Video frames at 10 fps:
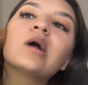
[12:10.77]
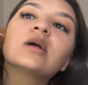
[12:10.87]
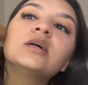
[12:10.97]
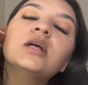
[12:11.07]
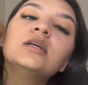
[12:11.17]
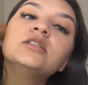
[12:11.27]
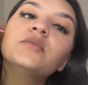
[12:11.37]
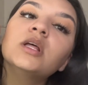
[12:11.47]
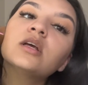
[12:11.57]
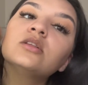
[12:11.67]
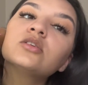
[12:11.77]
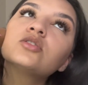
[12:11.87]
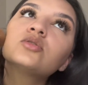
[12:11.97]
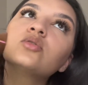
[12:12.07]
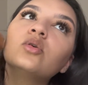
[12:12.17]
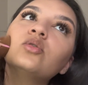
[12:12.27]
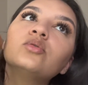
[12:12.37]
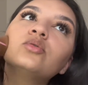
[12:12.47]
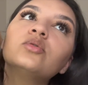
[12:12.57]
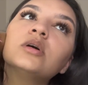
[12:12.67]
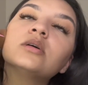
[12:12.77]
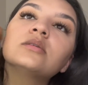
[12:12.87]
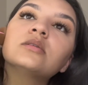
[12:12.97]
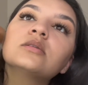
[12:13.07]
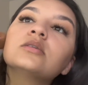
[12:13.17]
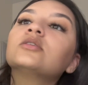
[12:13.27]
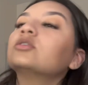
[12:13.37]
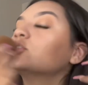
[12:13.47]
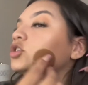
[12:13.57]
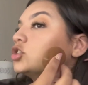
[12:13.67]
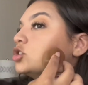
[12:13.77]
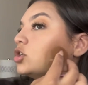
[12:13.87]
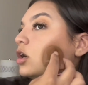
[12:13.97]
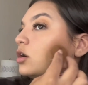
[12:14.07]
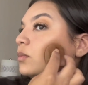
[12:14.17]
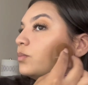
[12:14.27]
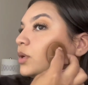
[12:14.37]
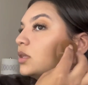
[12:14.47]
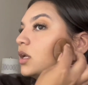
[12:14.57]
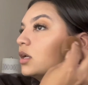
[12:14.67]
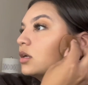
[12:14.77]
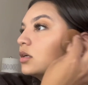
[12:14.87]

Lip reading: because I just feel like it looks so sharp and like